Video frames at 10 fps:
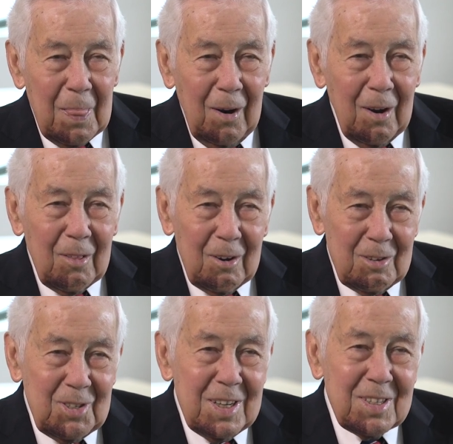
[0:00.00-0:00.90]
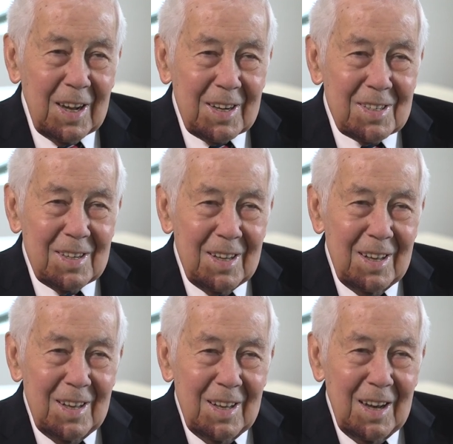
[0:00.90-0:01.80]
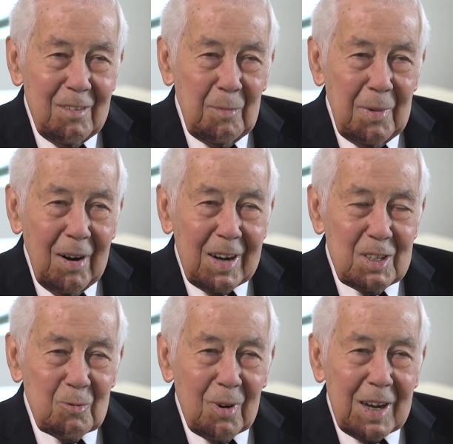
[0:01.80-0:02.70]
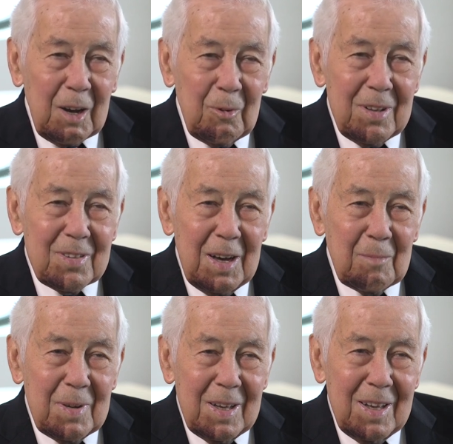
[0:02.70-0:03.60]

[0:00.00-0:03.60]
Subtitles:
all the logistics of Americans working with them,